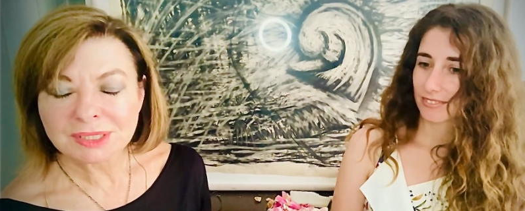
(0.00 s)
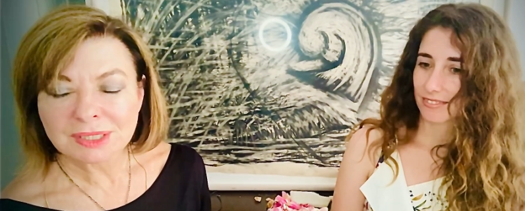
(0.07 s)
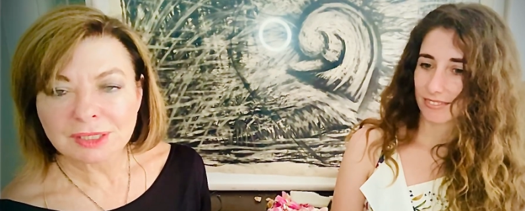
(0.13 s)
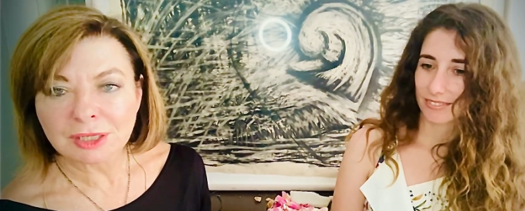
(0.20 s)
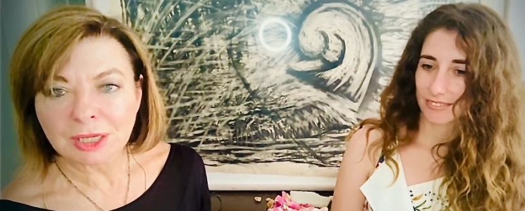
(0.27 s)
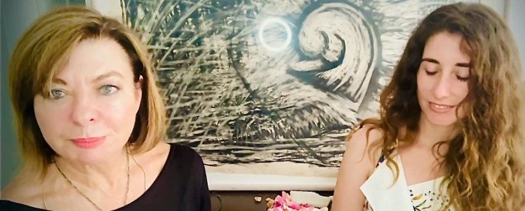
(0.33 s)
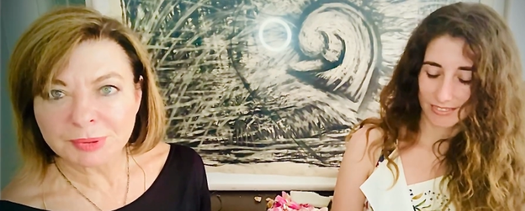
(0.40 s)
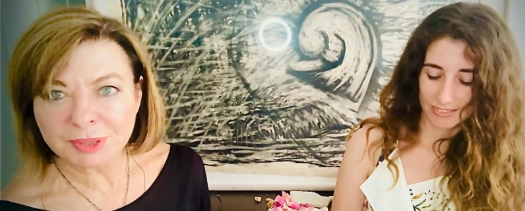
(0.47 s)
Speaker 1: a
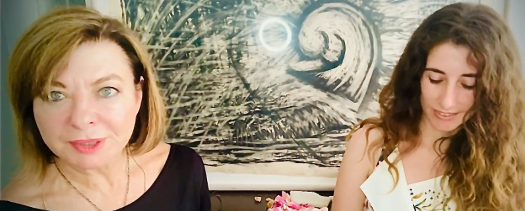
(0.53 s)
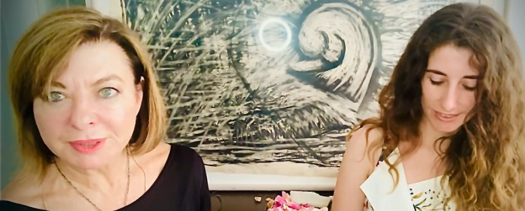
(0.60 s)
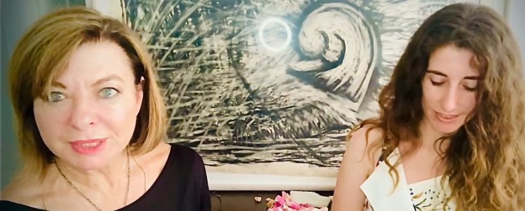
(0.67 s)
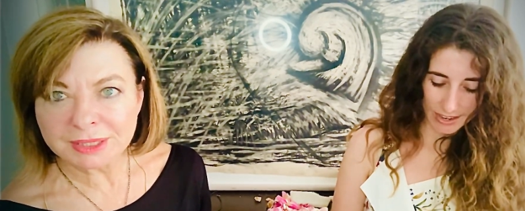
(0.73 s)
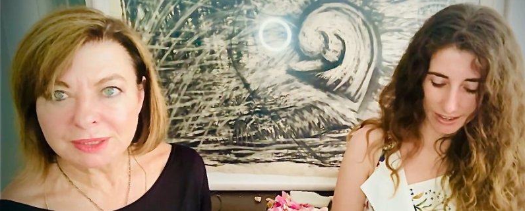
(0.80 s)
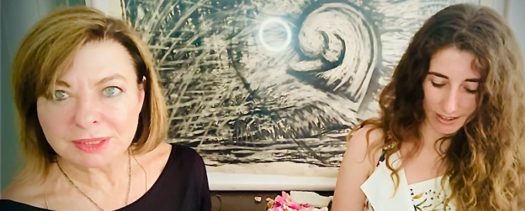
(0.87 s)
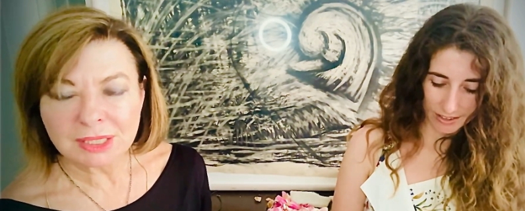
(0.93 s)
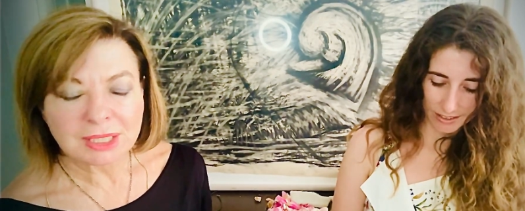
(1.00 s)

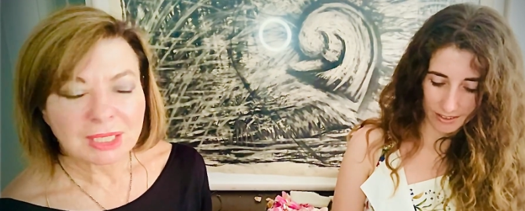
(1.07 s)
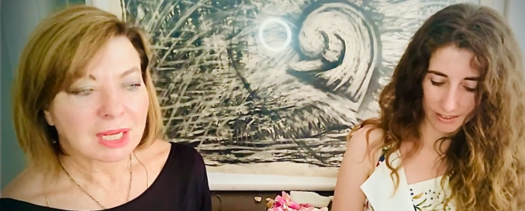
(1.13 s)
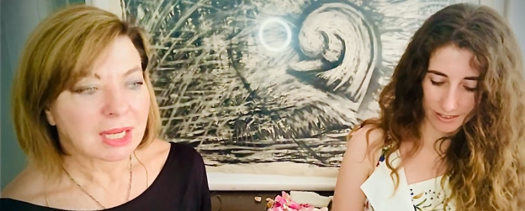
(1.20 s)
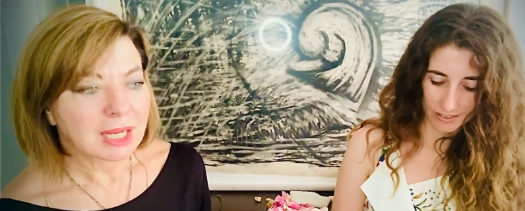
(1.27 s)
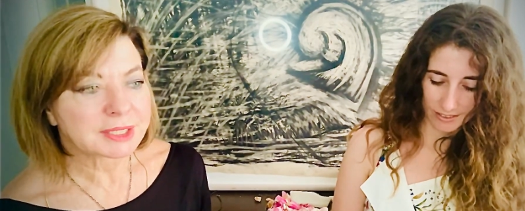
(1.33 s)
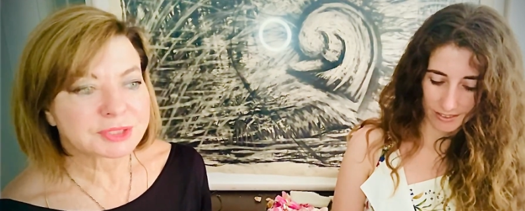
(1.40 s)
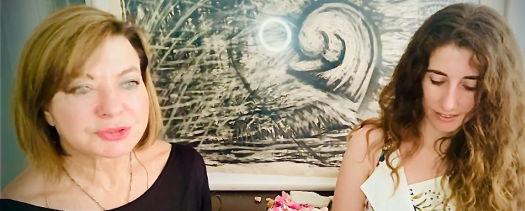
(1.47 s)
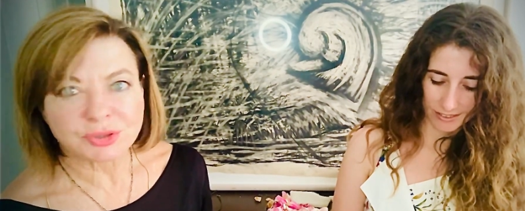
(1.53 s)
librarian,
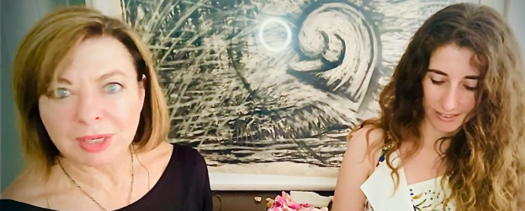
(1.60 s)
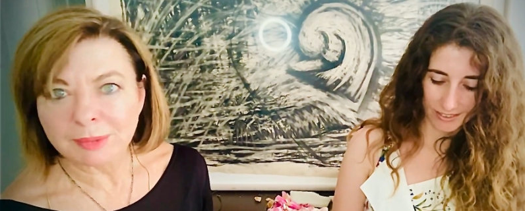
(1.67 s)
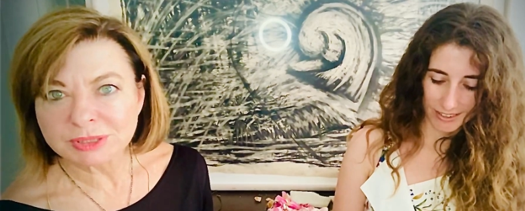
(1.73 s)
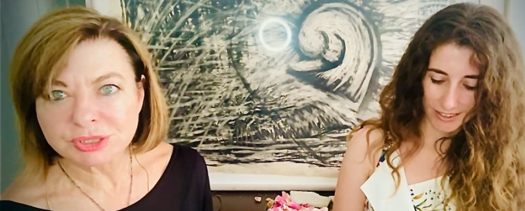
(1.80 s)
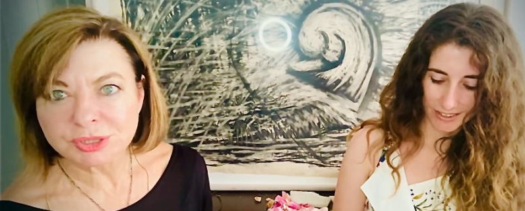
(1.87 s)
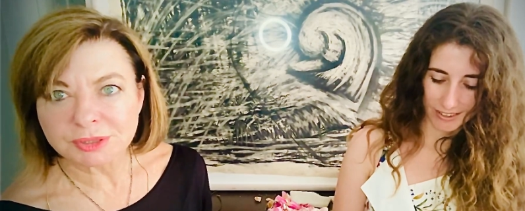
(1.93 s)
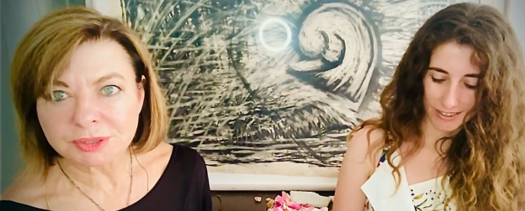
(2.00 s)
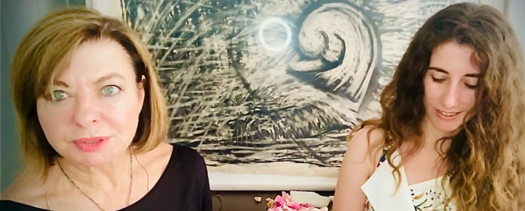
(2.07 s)
and a
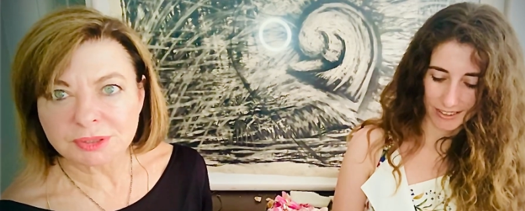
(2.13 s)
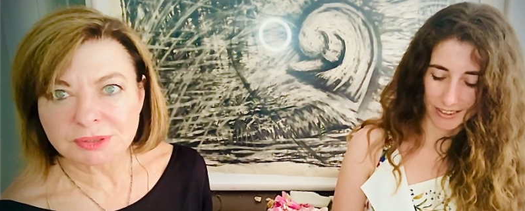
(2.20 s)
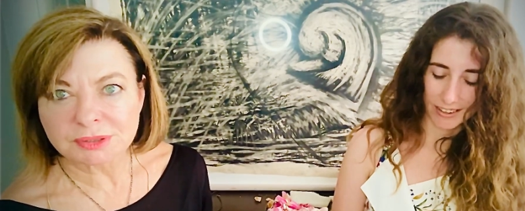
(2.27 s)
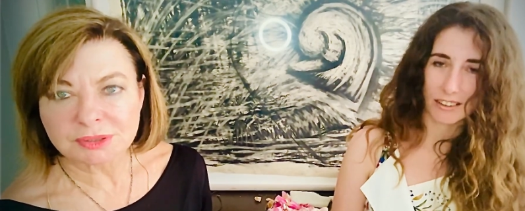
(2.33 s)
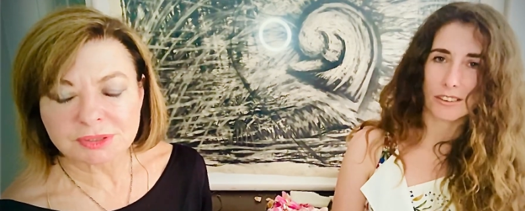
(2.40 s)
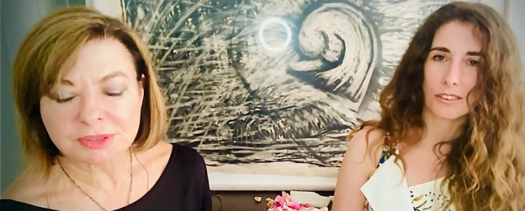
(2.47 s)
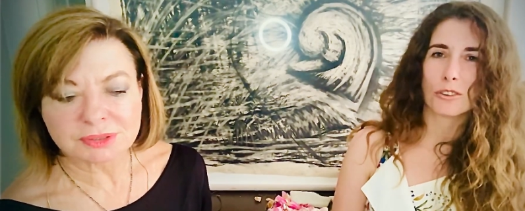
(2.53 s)
dramaturg. An